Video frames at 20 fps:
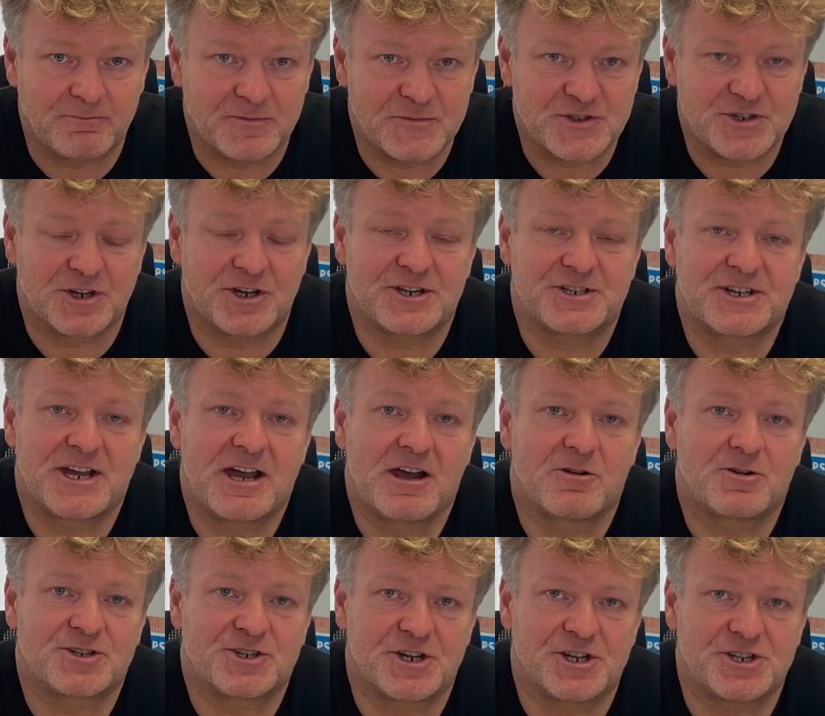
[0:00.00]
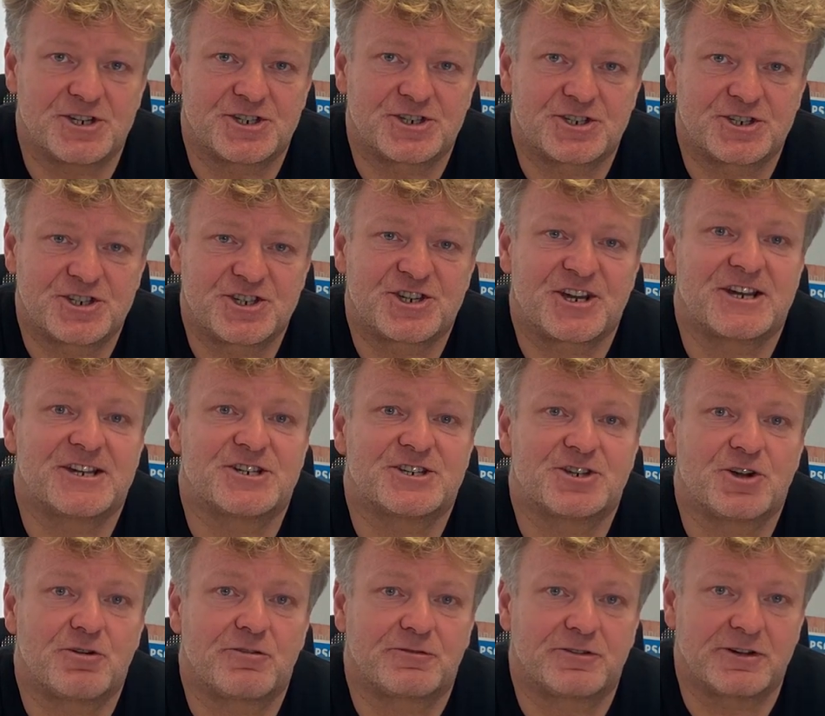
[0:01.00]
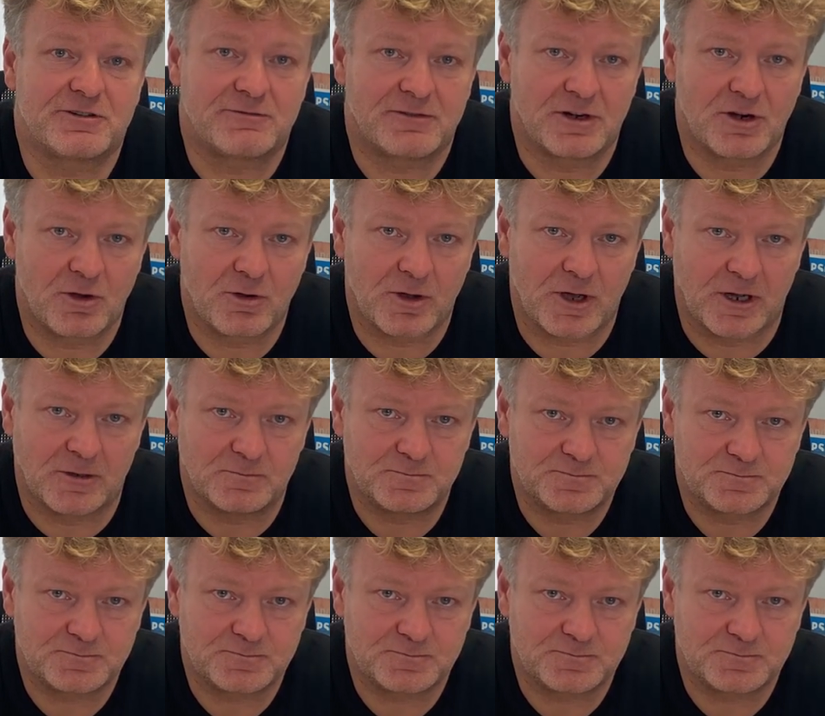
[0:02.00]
So the towel stays softer for longer.